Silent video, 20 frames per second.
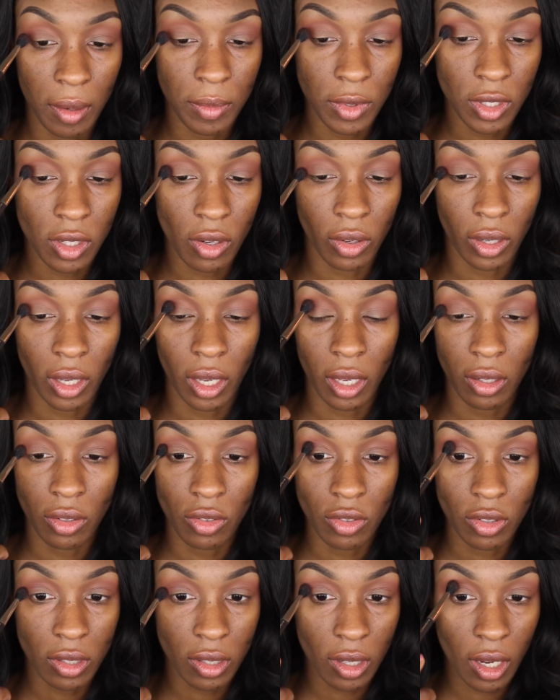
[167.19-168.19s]
So again,
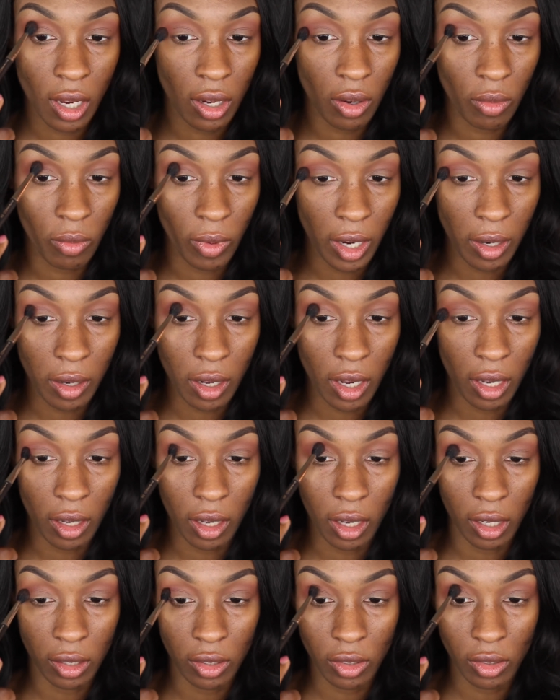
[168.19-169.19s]
just kind of right
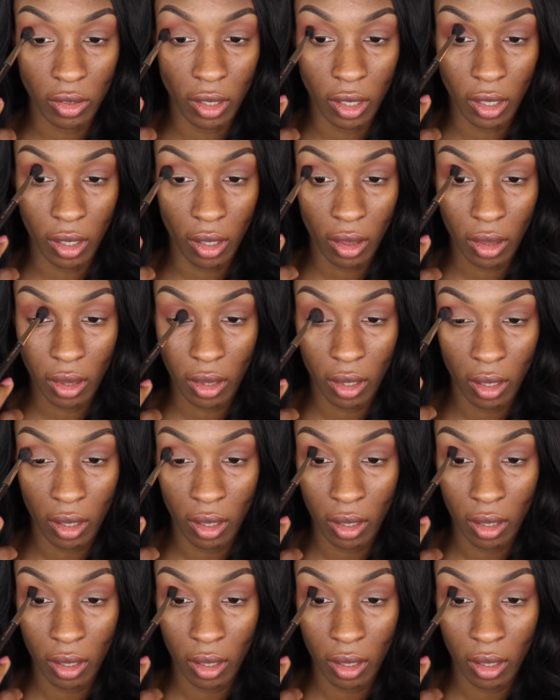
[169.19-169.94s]
underneath.